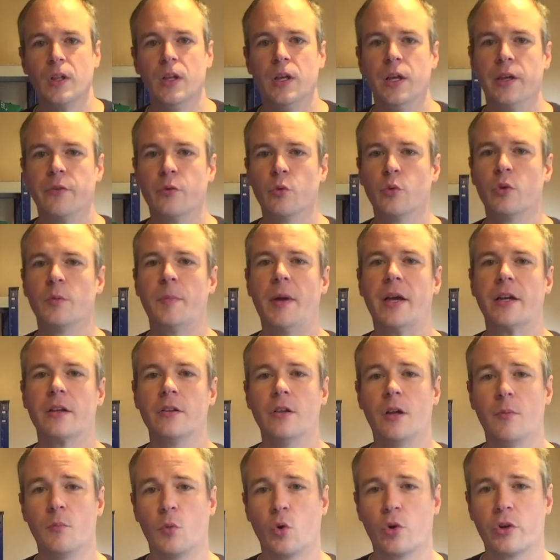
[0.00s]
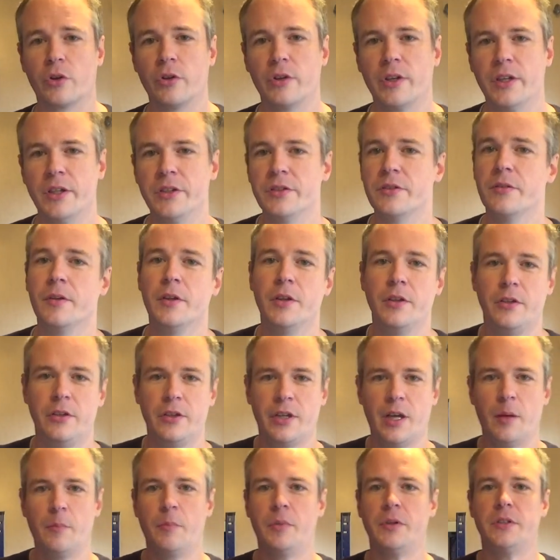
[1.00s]
If you want to bag a lot more cookies, you
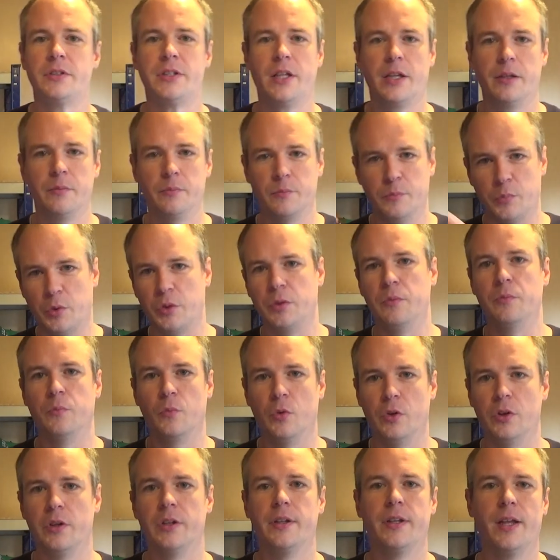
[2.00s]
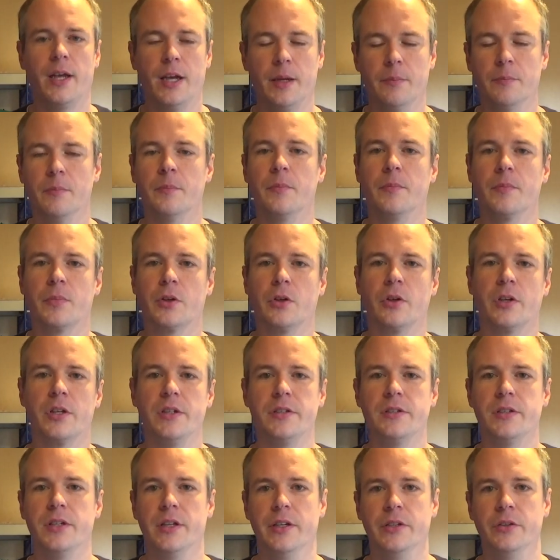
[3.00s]
can't be standing putting one at a time
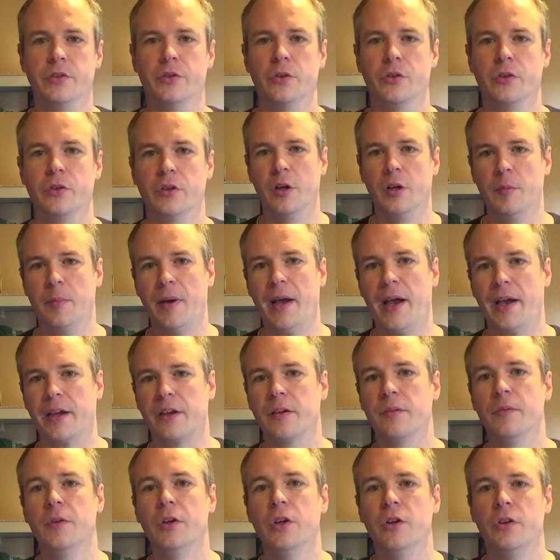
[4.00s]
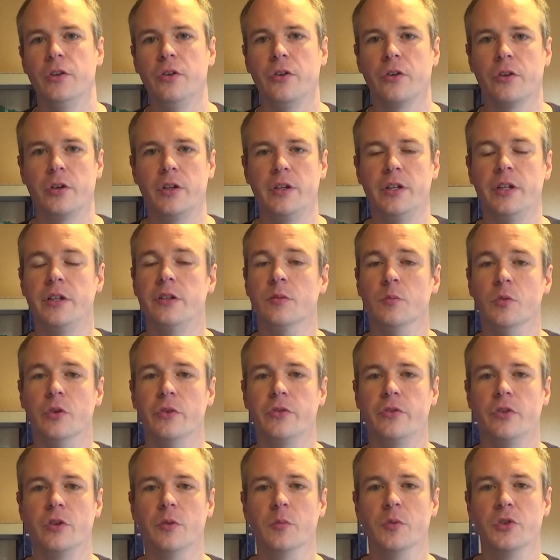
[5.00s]
cookies into a bag. You're going to need to
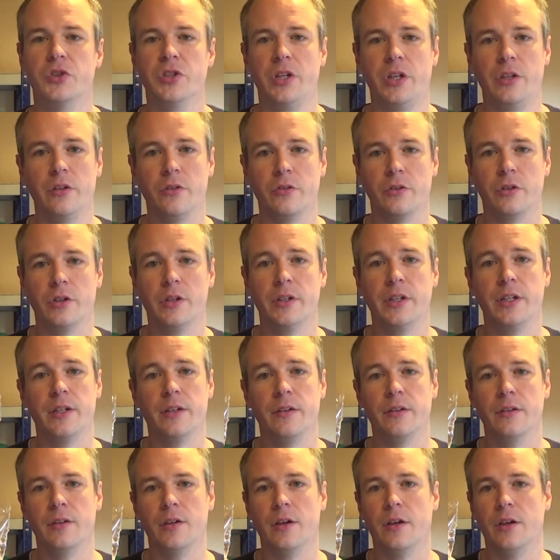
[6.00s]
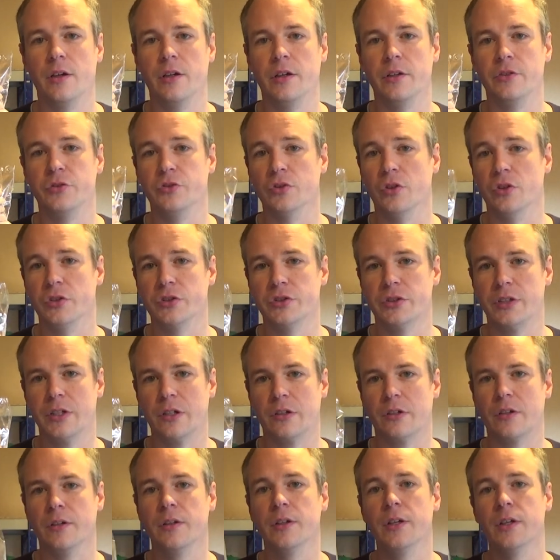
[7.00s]
move to a machine. You're going to need a uh, jaw
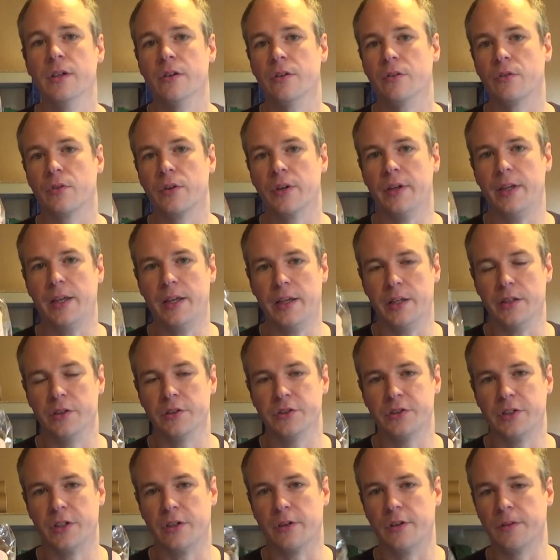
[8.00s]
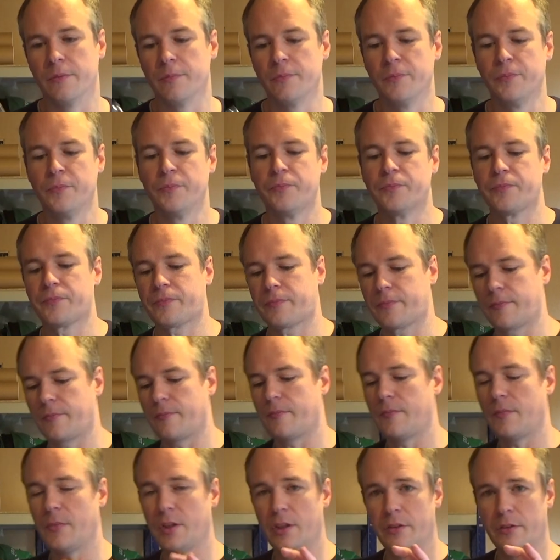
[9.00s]
sealer or an L sealer.
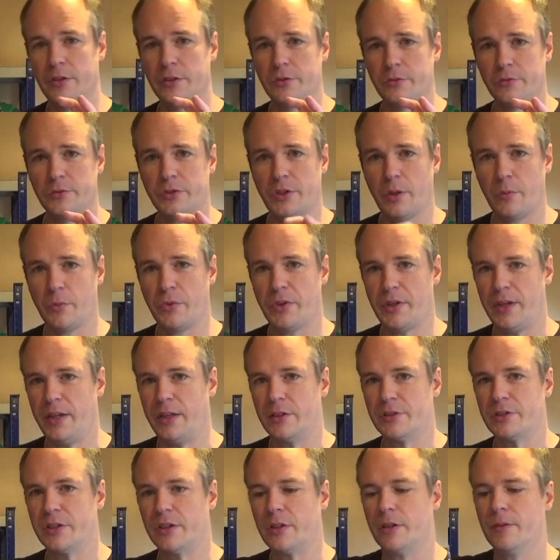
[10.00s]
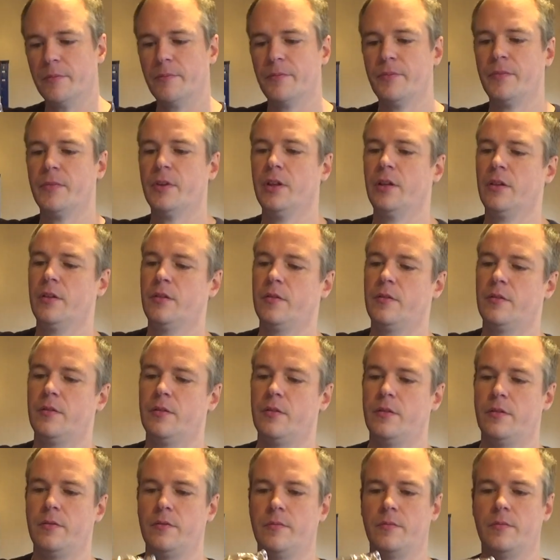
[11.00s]
This one's done with an L sealer.
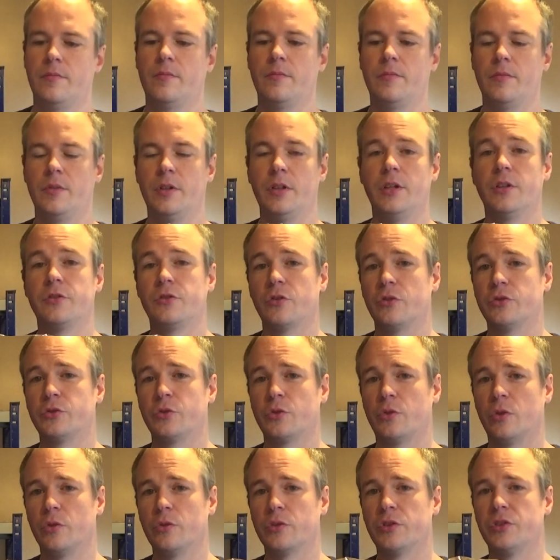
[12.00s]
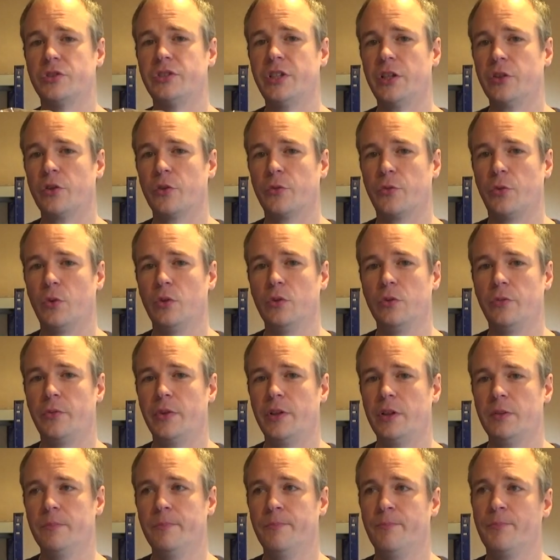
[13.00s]
It's also called centerfold
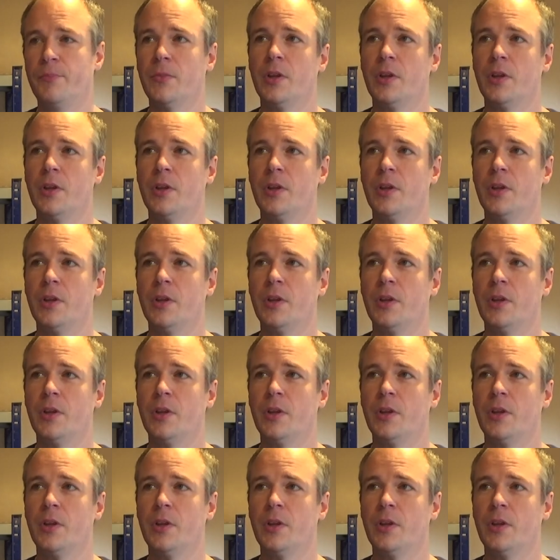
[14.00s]
film,